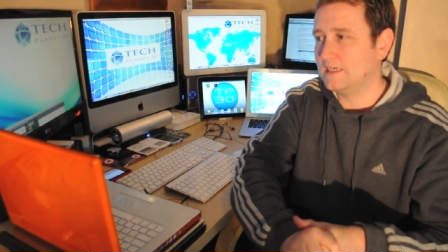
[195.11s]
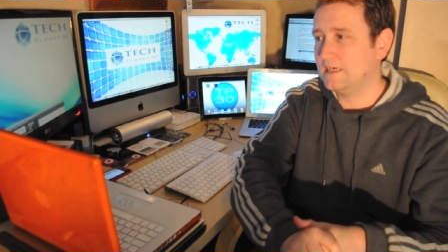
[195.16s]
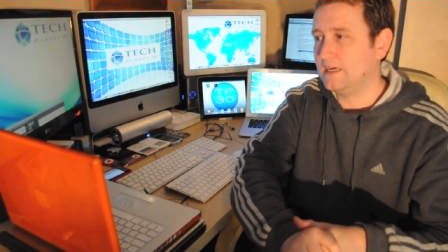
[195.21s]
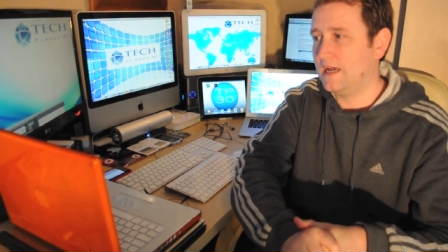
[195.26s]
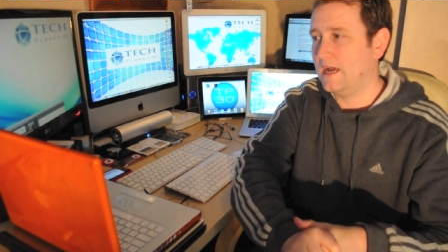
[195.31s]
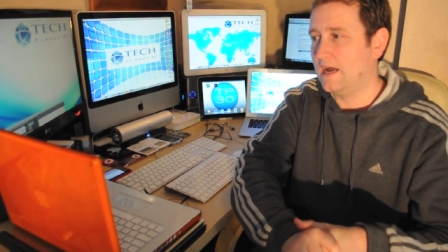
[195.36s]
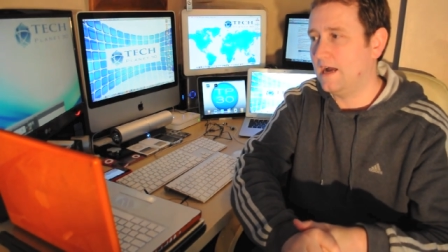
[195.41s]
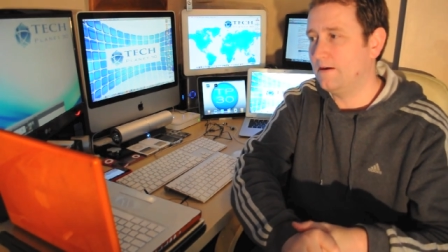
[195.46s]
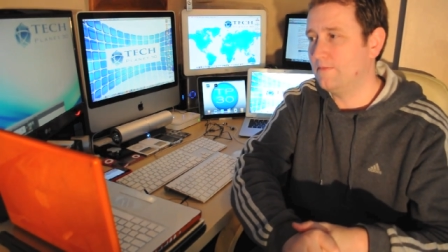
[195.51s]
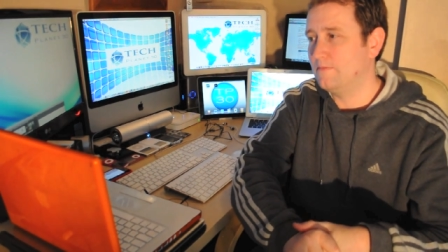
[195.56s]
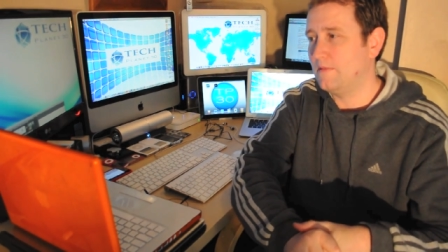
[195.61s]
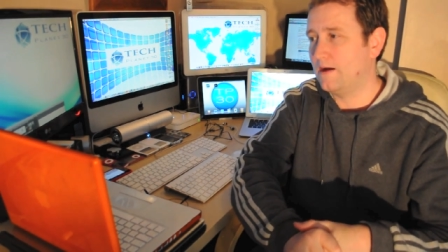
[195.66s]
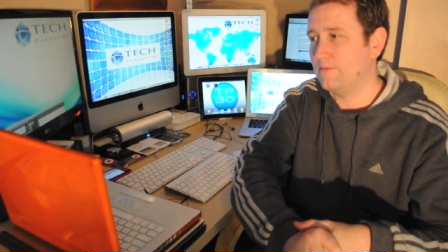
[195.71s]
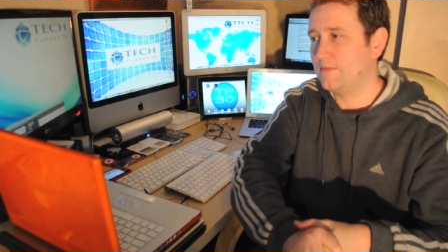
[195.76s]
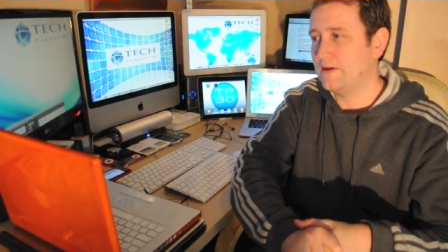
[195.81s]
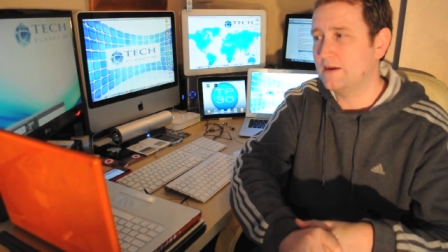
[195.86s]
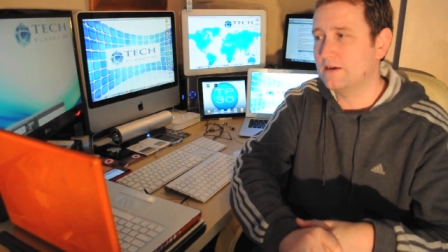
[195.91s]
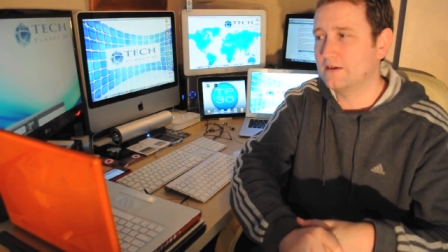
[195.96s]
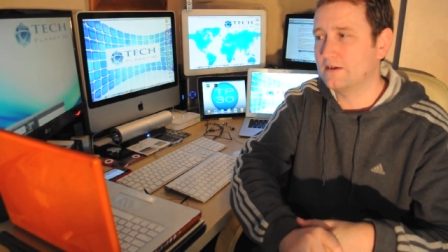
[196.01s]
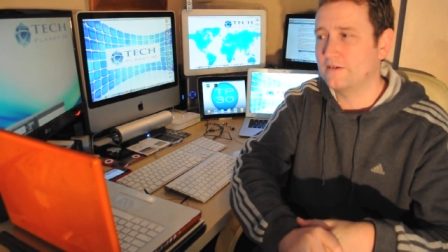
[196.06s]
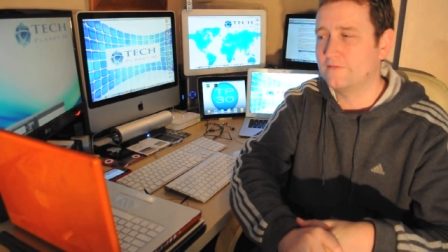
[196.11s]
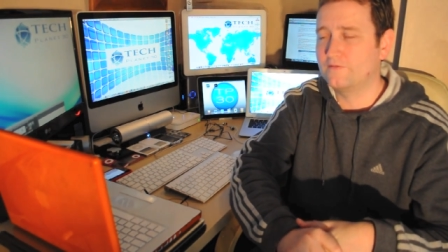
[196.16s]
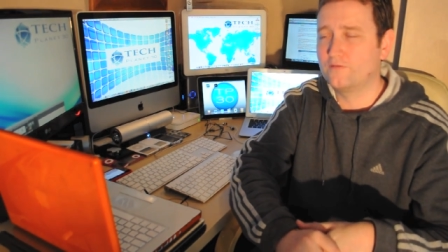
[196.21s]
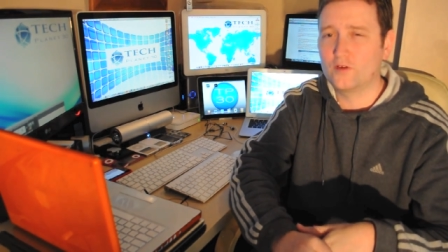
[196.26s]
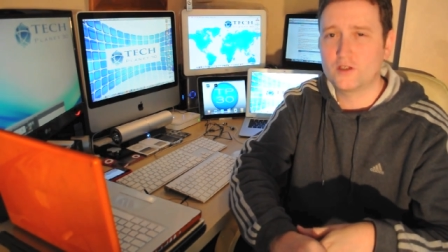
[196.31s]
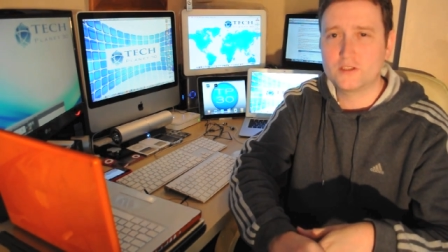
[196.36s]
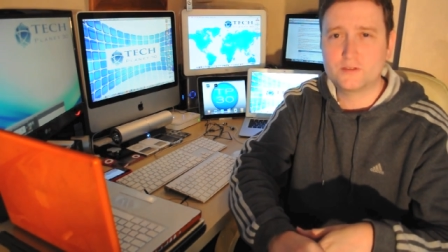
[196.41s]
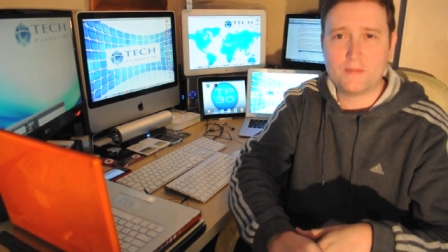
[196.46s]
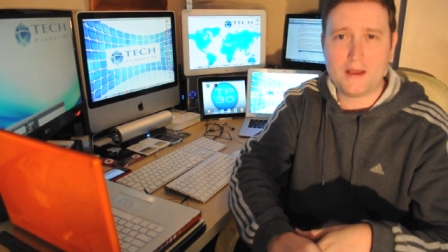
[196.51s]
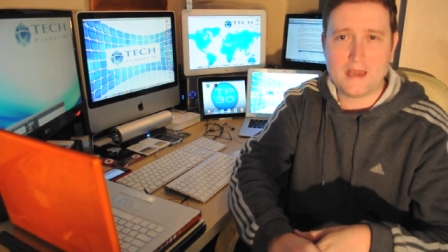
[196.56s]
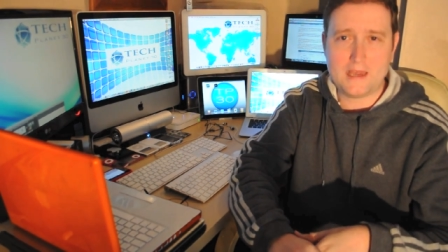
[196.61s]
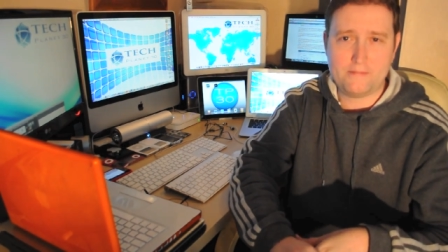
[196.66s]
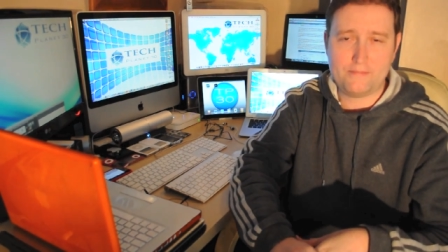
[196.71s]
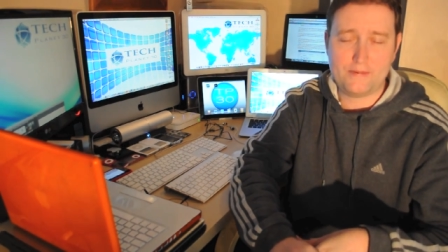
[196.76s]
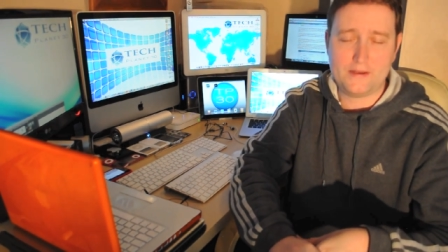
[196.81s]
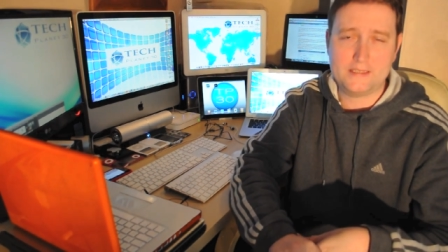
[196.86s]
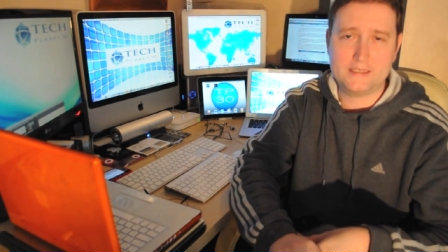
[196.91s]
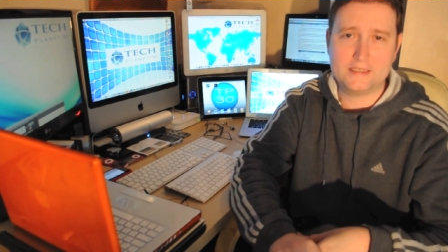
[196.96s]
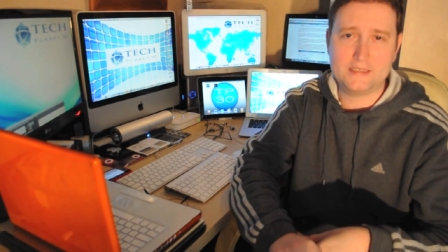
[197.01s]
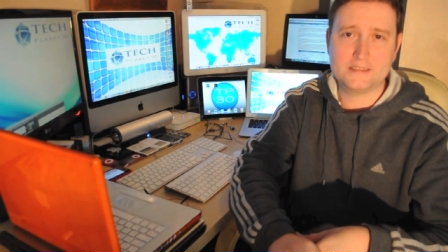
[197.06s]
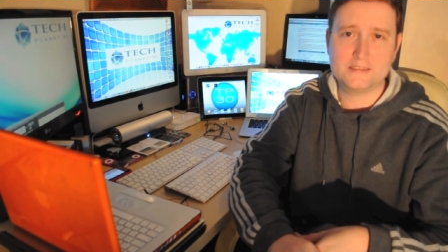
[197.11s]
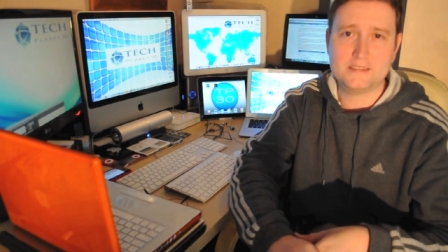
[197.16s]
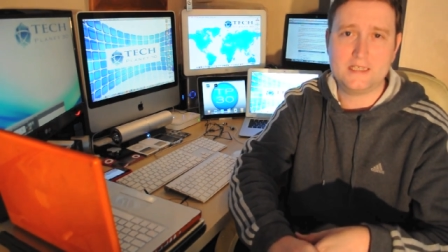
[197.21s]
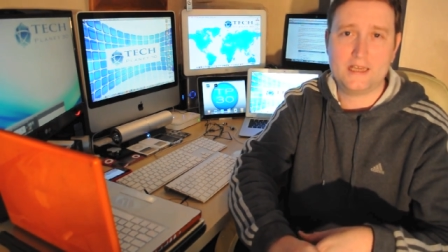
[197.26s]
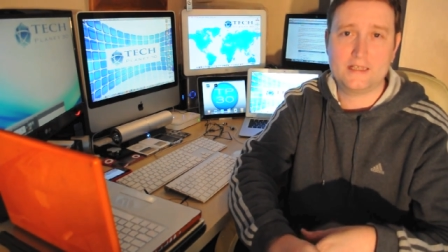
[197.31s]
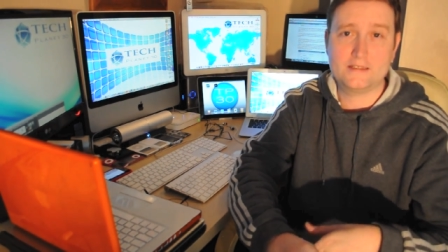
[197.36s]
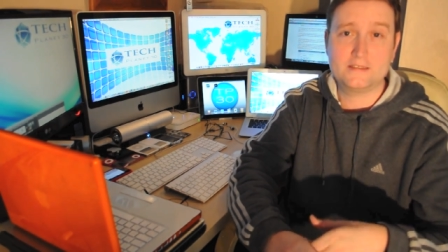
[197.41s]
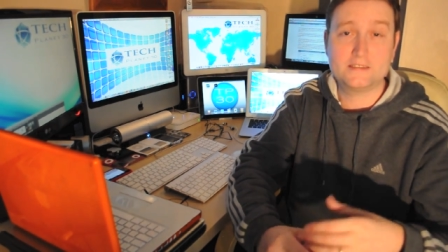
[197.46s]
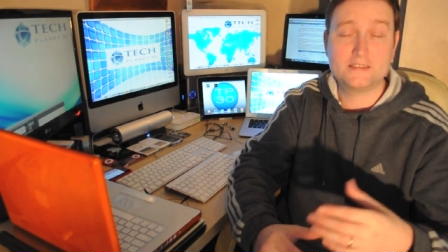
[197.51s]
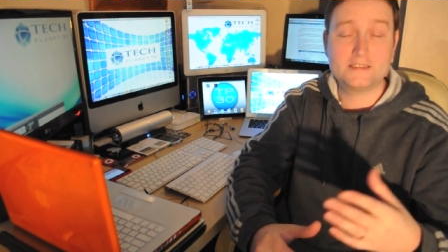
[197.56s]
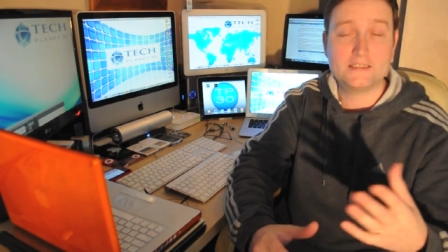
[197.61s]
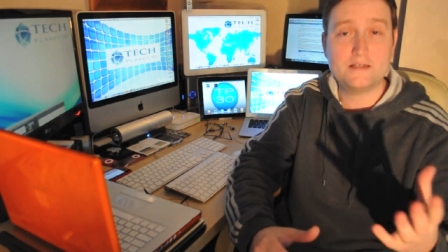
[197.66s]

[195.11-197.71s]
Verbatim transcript: Um, I'm here to voice my opinions and